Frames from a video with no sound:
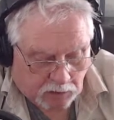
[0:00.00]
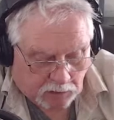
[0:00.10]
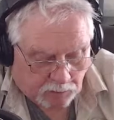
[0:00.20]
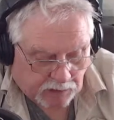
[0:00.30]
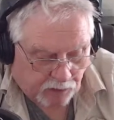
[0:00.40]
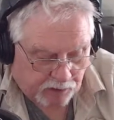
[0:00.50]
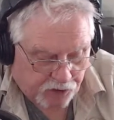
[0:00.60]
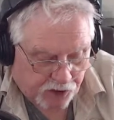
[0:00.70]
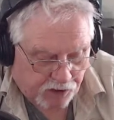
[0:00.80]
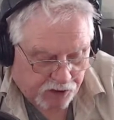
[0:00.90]
By way of
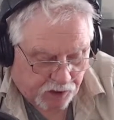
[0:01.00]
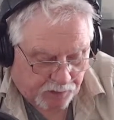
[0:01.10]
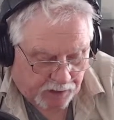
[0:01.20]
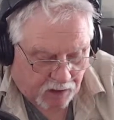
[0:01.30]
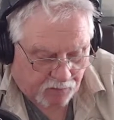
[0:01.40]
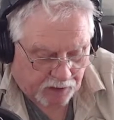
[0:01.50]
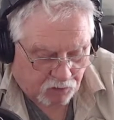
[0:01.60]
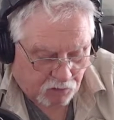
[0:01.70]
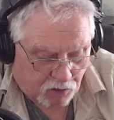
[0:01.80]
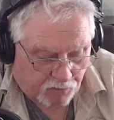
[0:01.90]
sharing something of a
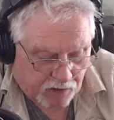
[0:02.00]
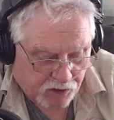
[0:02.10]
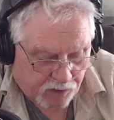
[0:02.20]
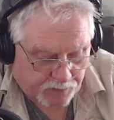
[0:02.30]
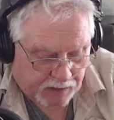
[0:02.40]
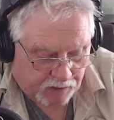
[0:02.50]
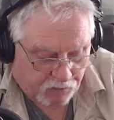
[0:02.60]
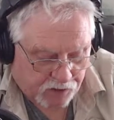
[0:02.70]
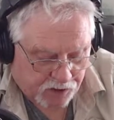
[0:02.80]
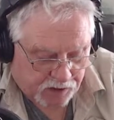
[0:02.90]
coronavirus update in
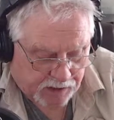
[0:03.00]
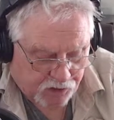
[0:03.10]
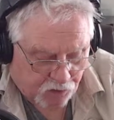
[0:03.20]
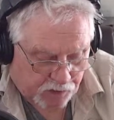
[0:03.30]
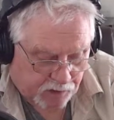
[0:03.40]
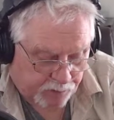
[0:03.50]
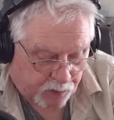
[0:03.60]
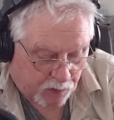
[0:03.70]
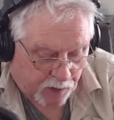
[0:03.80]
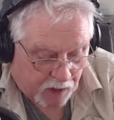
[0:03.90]
recent days during
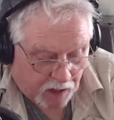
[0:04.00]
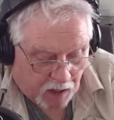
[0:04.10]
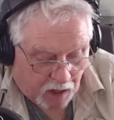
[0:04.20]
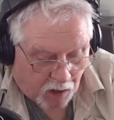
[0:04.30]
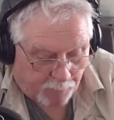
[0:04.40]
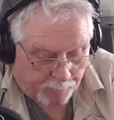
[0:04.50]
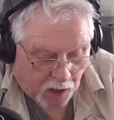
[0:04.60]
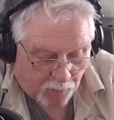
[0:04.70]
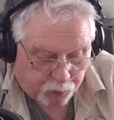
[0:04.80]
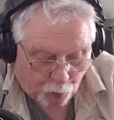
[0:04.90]

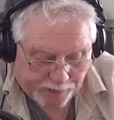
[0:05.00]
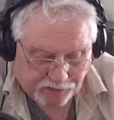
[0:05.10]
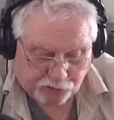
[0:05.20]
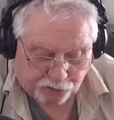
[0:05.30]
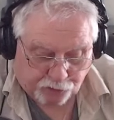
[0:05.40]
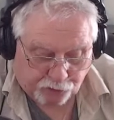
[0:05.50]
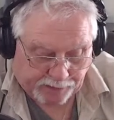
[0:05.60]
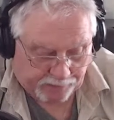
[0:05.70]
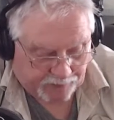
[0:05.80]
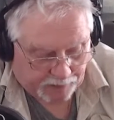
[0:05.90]
a pointer
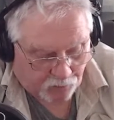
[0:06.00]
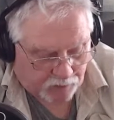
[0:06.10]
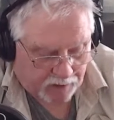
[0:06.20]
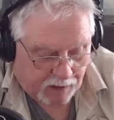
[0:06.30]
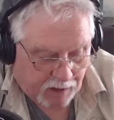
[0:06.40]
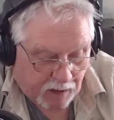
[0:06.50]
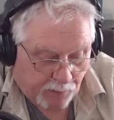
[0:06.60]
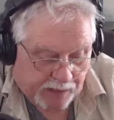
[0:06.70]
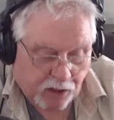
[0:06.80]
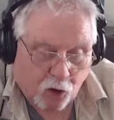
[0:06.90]
event with
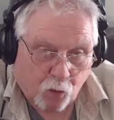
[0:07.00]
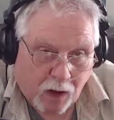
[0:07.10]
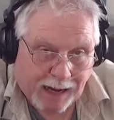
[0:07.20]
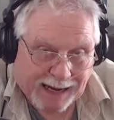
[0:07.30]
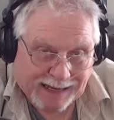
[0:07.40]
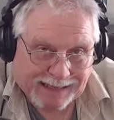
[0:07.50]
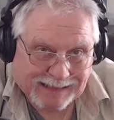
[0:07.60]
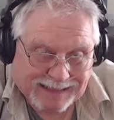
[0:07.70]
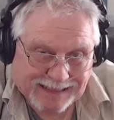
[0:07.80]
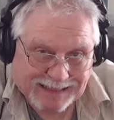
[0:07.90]

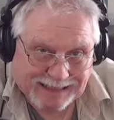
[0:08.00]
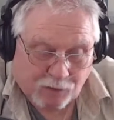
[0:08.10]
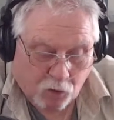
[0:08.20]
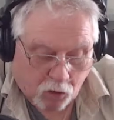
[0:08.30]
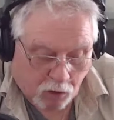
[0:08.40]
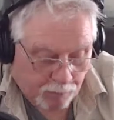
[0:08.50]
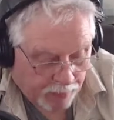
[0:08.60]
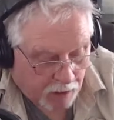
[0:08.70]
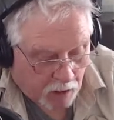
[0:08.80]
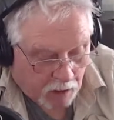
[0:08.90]
POYNTER
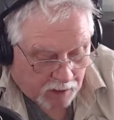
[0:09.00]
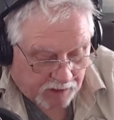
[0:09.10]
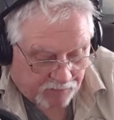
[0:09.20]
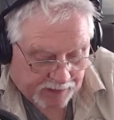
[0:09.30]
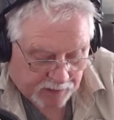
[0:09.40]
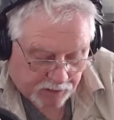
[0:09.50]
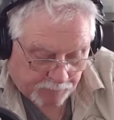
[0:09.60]
event,